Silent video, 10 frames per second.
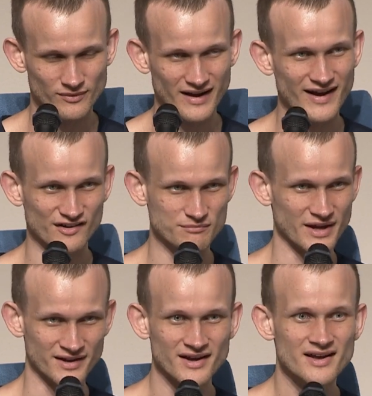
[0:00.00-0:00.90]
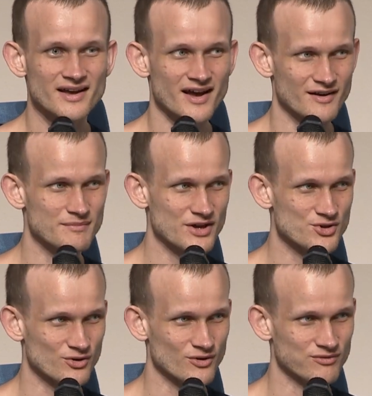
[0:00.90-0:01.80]
have been a
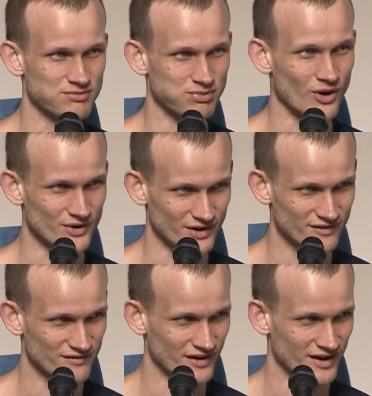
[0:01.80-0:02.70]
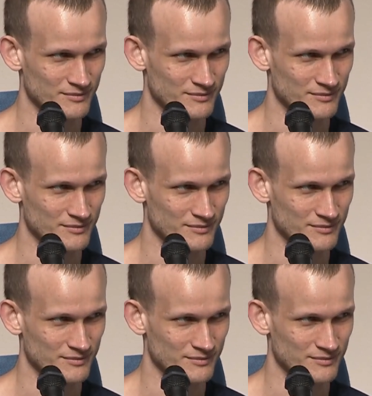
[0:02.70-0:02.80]
major part of